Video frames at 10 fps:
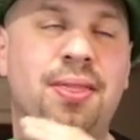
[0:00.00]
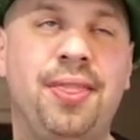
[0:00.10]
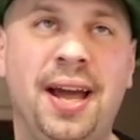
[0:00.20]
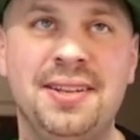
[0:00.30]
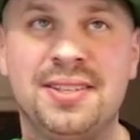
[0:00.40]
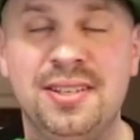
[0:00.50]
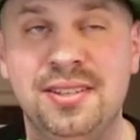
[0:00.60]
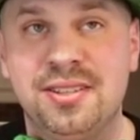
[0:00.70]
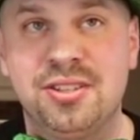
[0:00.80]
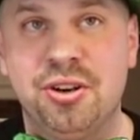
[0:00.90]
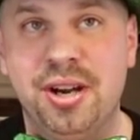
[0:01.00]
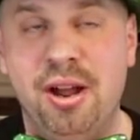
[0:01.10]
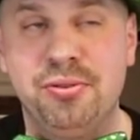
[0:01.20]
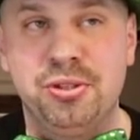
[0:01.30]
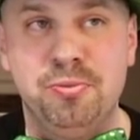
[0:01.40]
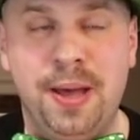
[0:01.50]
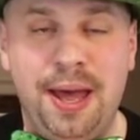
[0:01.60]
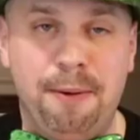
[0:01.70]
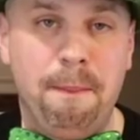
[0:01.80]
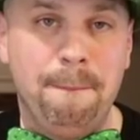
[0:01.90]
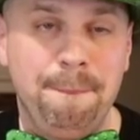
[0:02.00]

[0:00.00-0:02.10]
That didn't turn out too bad.